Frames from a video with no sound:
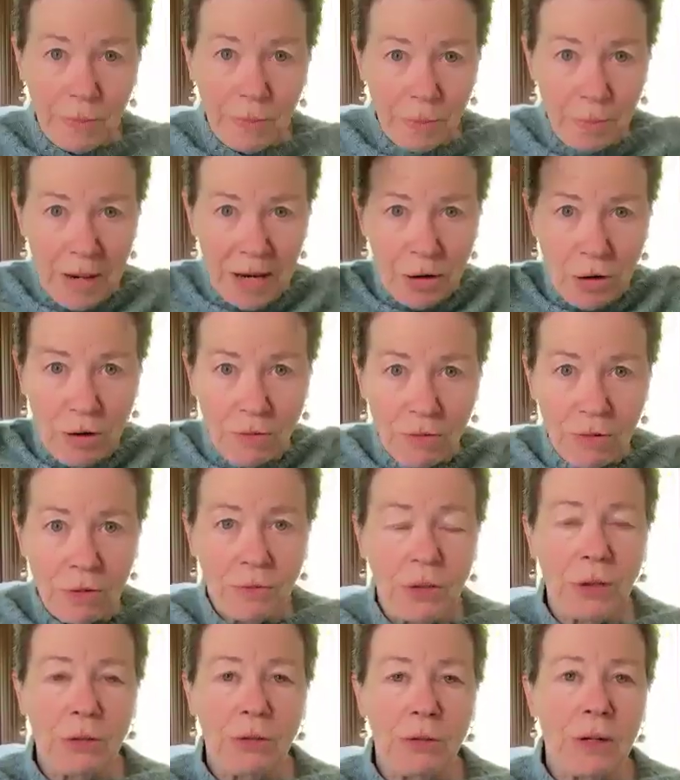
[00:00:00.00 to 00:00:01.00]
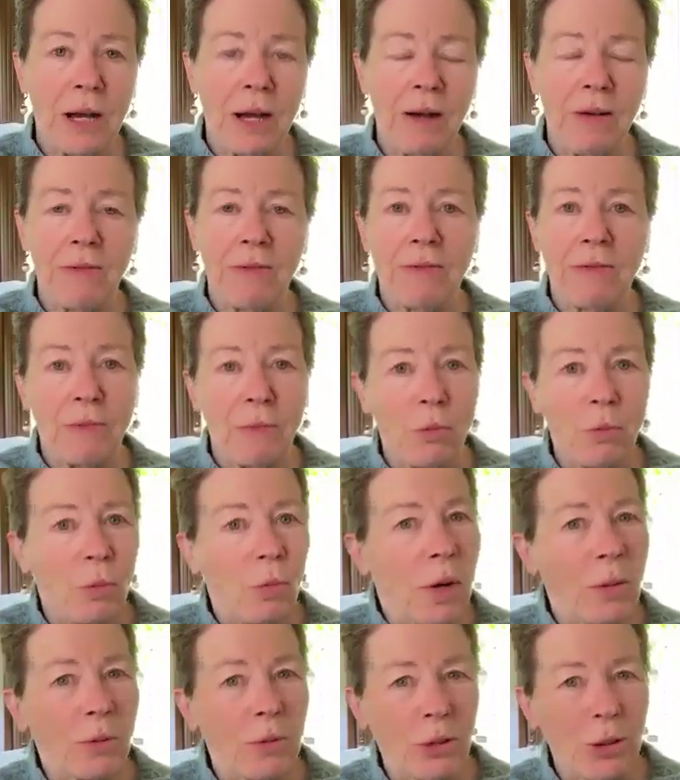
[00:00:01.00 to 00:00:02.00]
my overview of
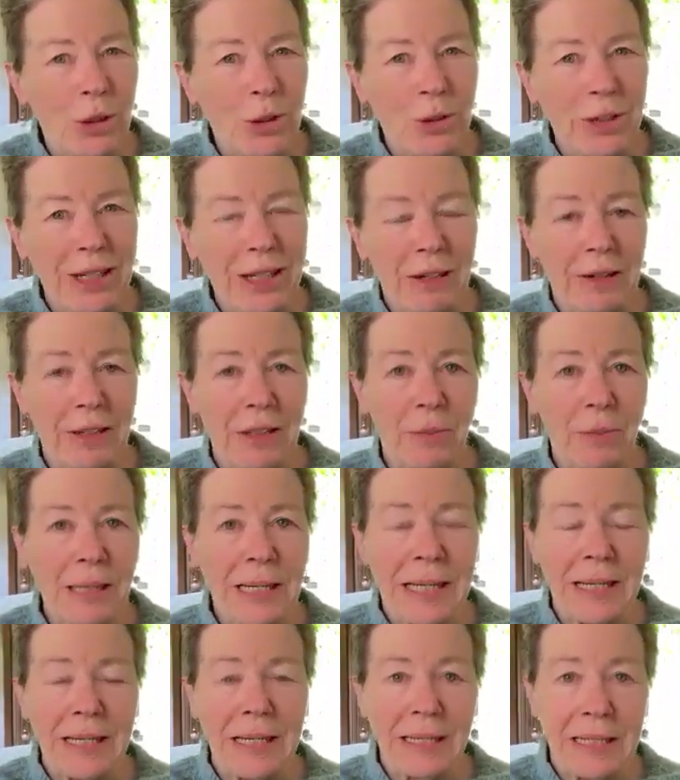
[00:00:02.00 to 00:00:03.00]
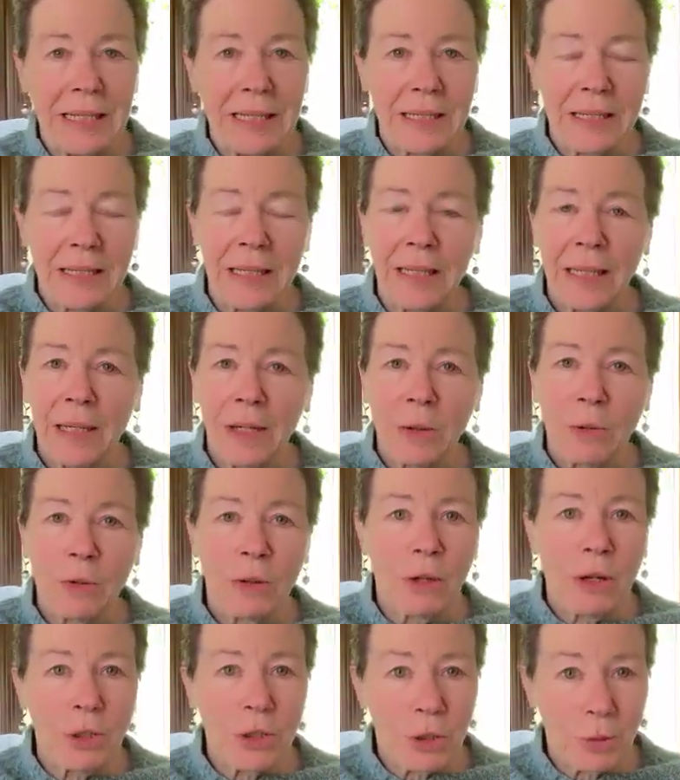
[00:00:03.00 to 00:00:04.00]
what we're doing here on the planet is
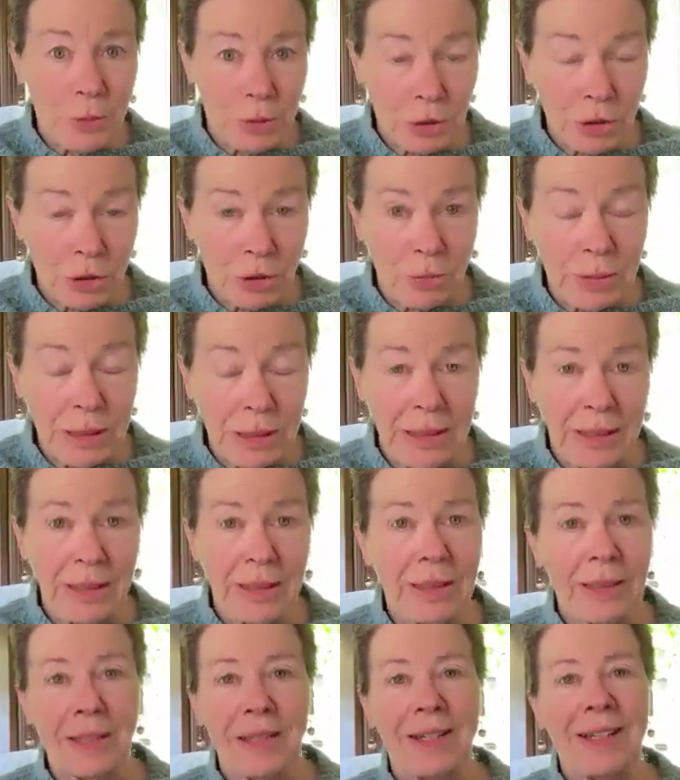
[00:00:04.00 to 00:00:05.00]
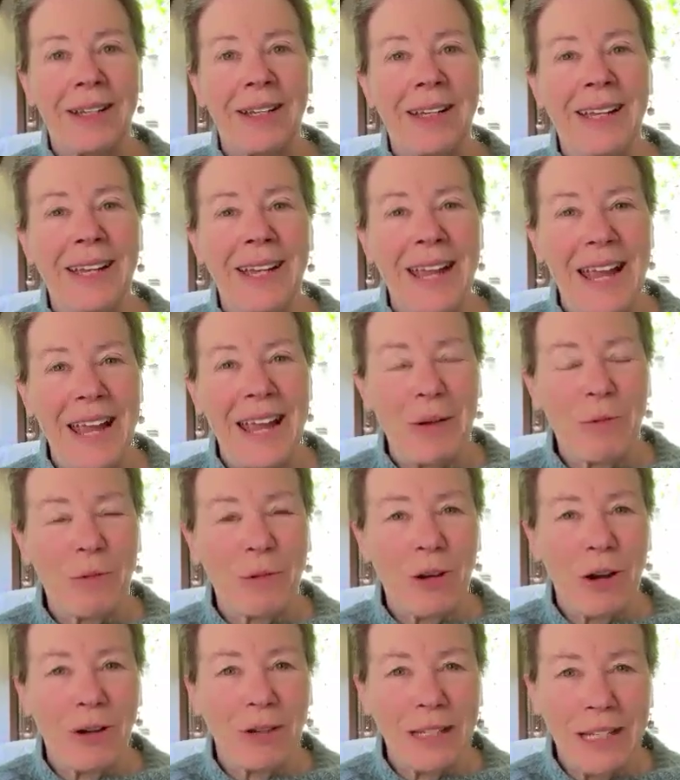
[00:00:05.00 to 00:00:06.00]
we're all spiritual beings and
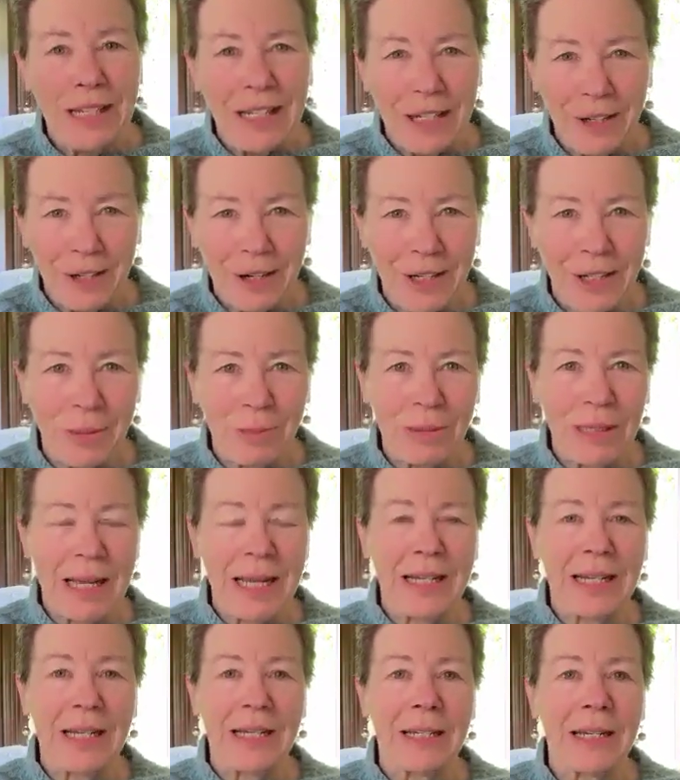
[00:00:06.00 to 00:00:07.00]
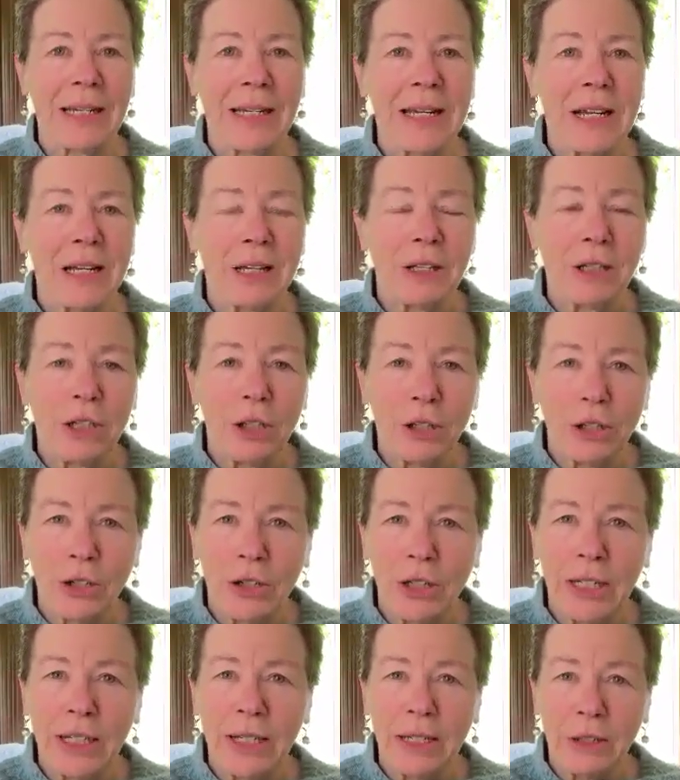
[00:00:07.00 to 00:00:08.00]
we're all here on the planet
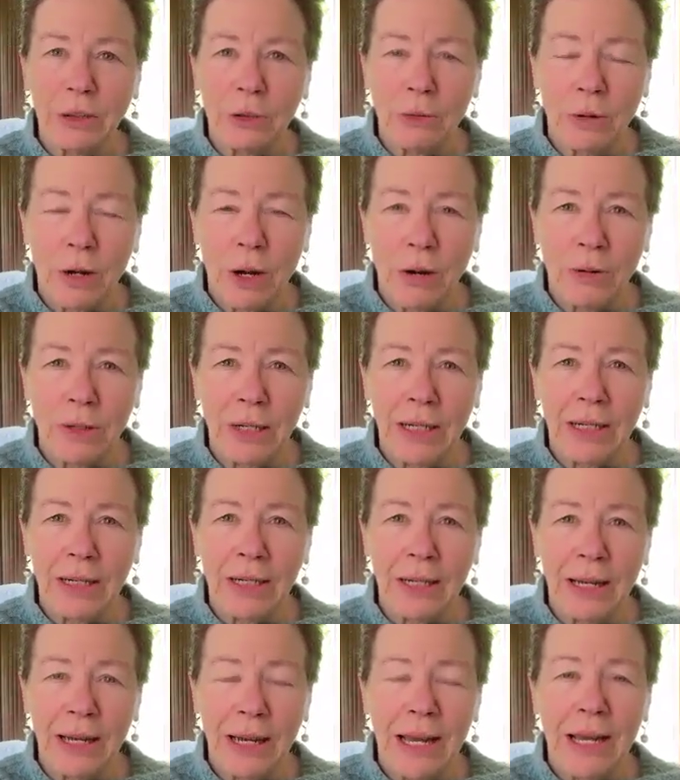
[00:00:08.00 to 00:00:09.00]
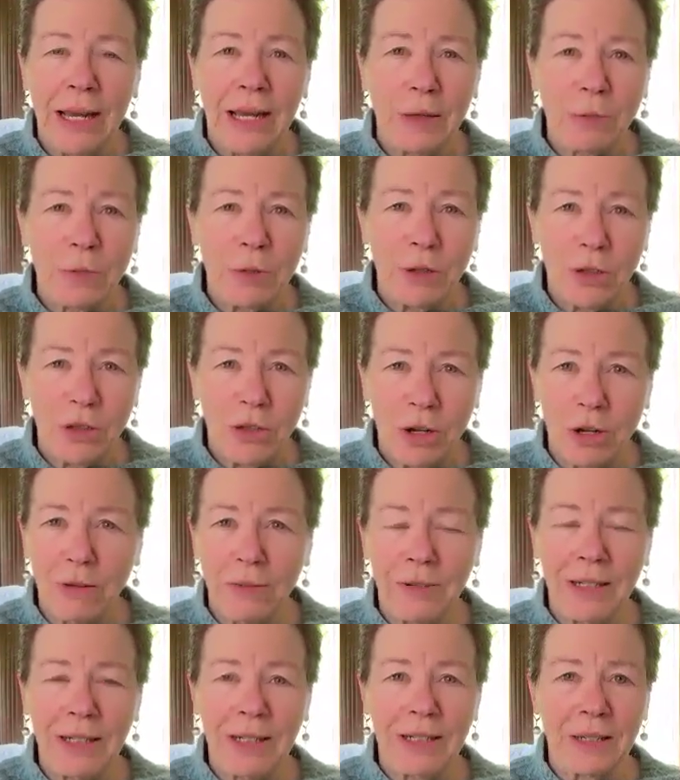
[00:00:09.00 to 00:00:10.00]
learning and growing and
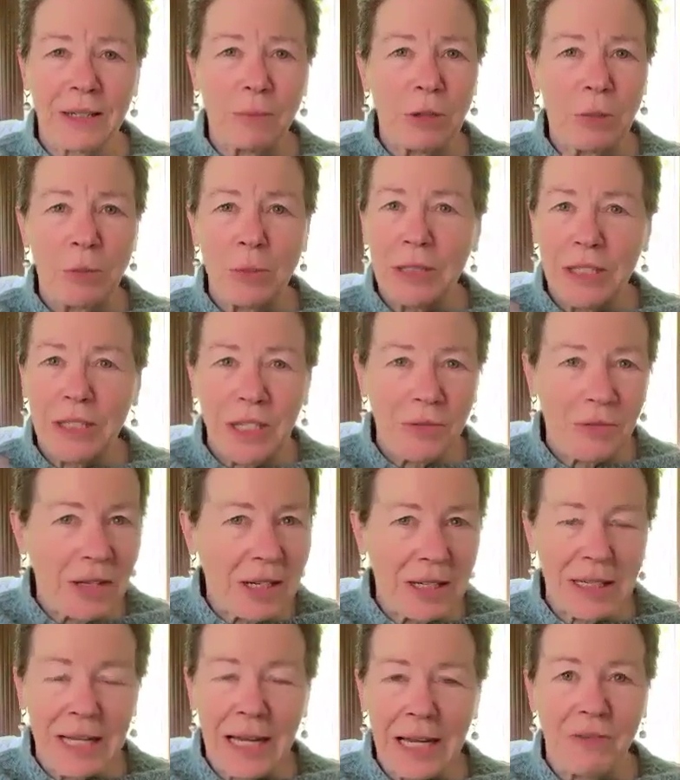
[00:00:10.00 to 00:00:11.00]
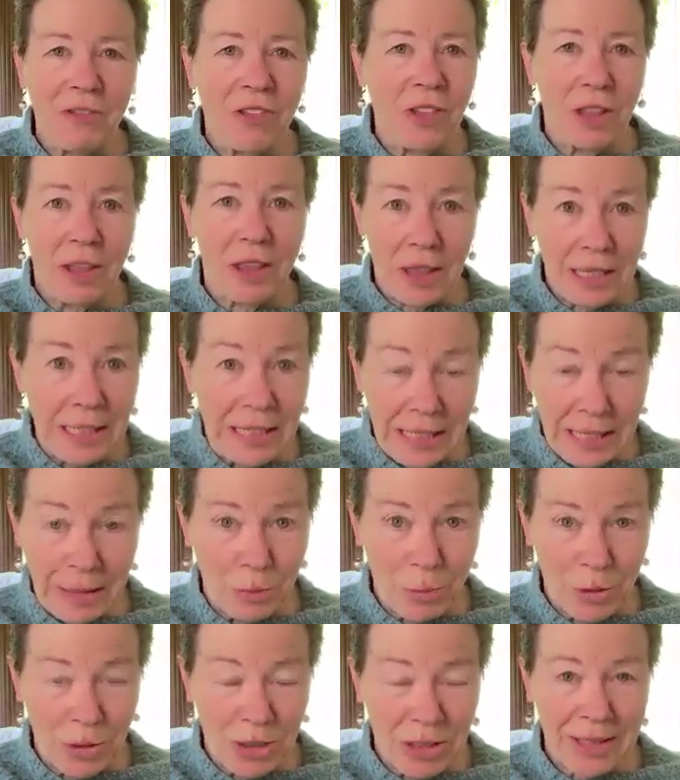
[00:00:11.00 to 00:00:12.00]
resolving some specific life
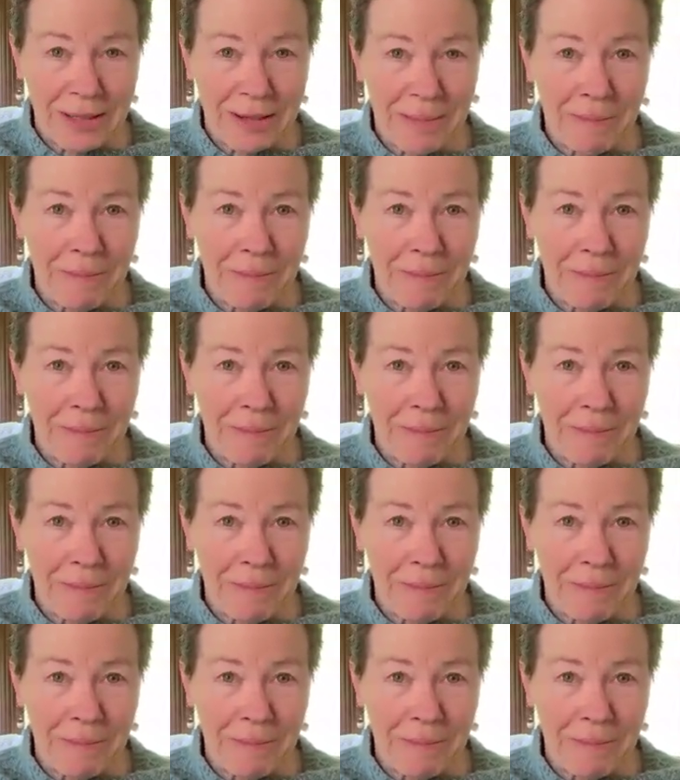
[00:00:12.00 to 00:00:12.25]
themes.